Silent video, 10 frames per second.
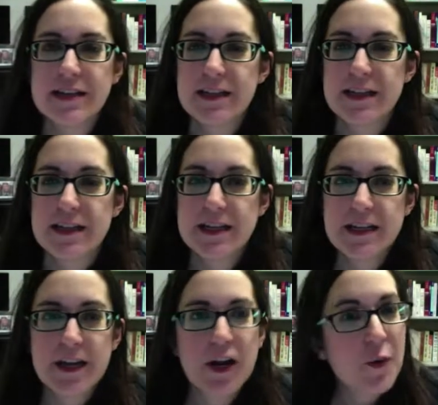
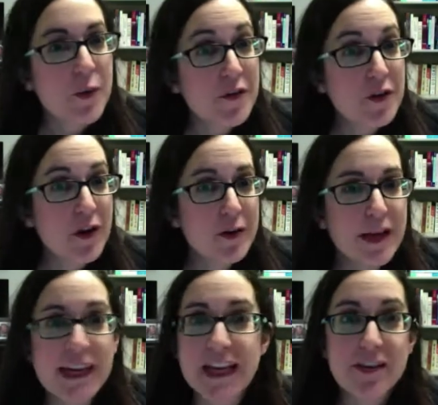And I hope you have a great
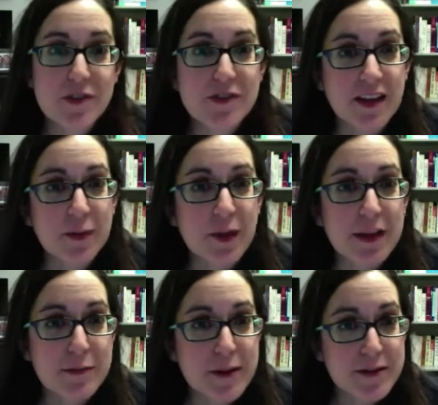week. And if you
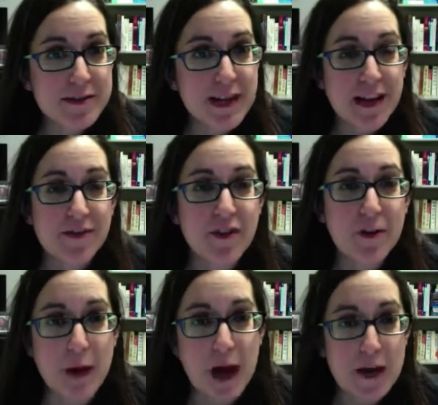celebrated Mother's Day, if you're
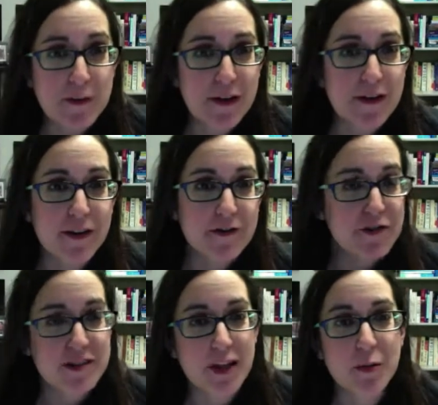a mom, or if
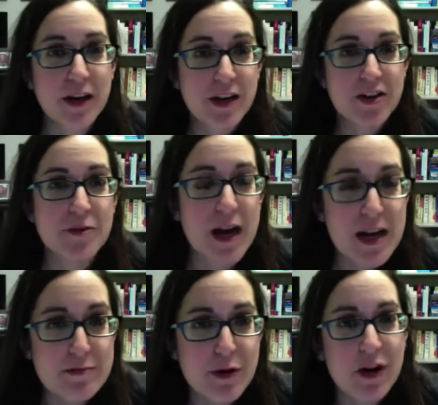you celebrated your
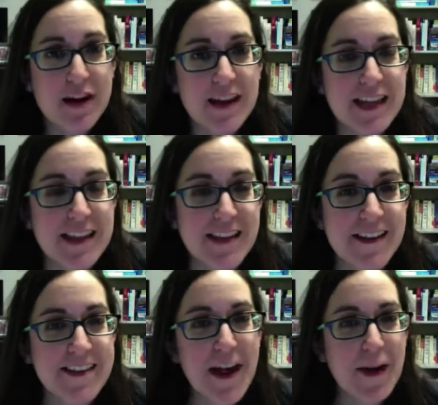mom or anything
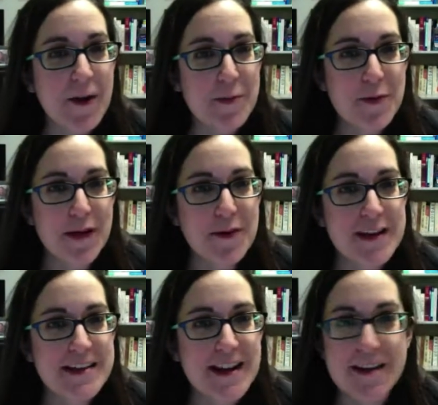like that, I hope you had a
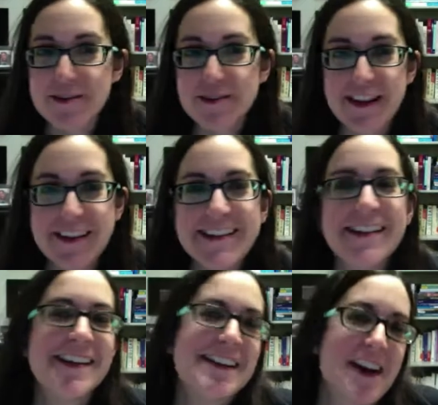great day yesterday.
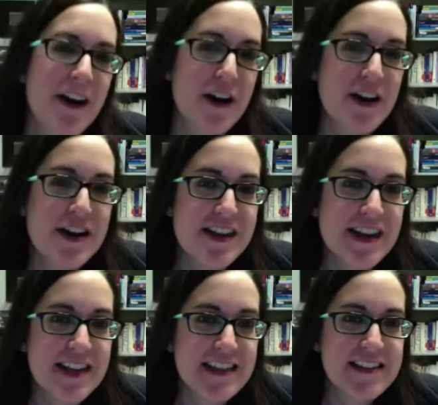
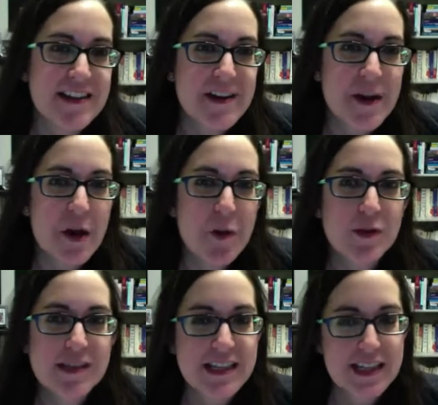And we'll
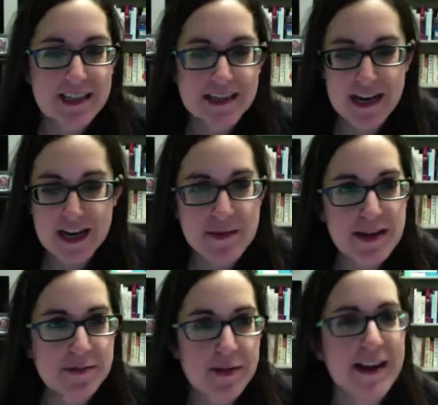see you this time
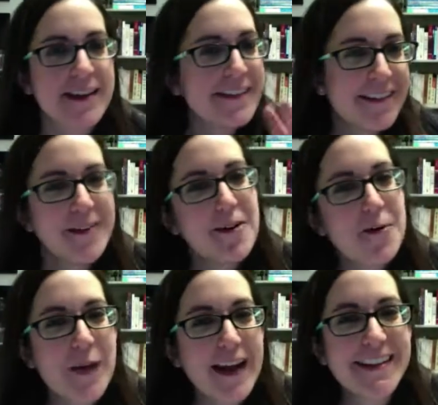next week.
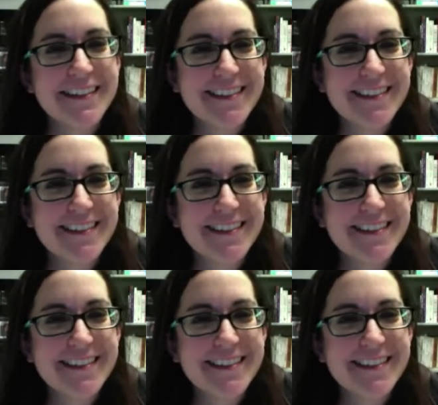Bye.